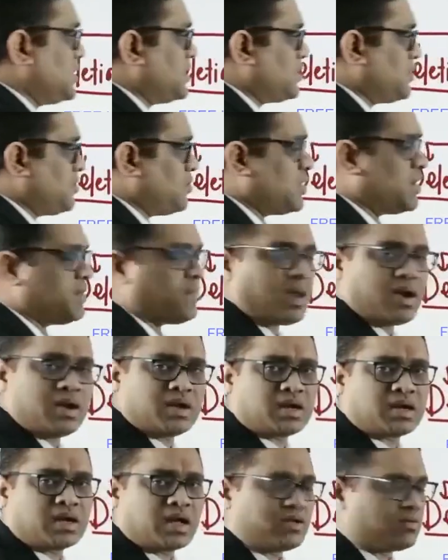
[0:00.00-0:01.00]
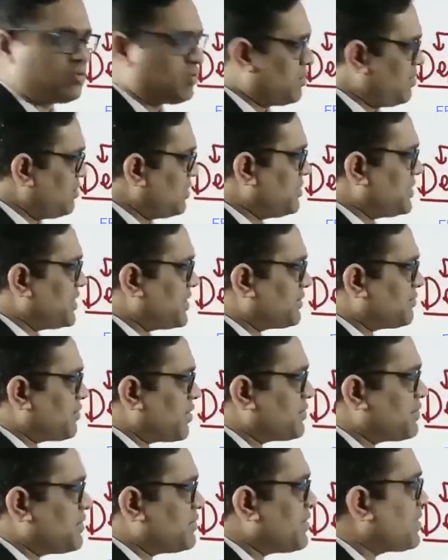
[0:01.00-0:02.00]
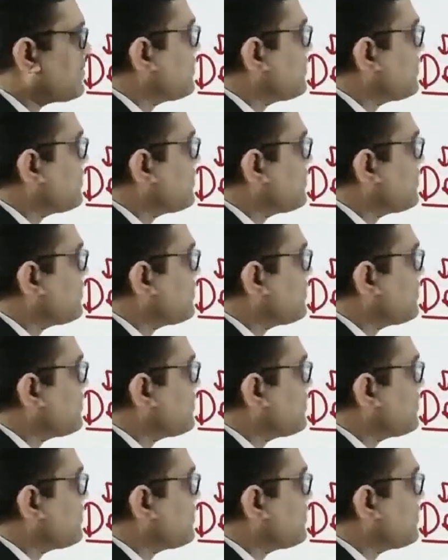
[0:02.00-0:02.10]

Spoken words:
Uniparental disomy will be responsible for